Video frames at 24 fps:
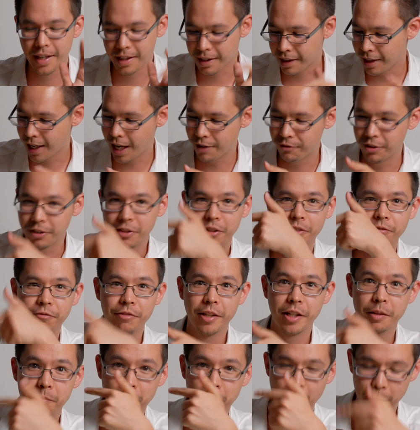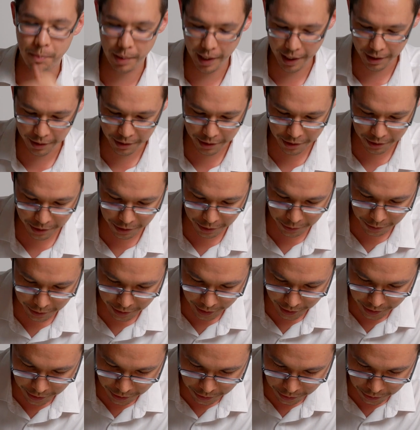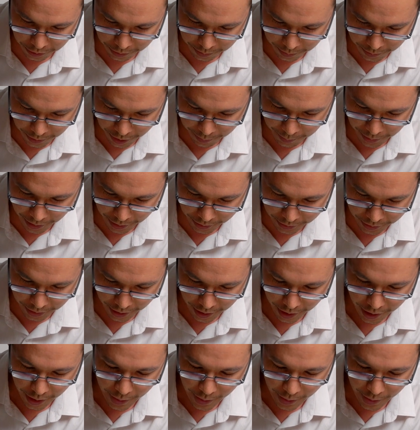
that. I haven't configured my pen to do an undo command.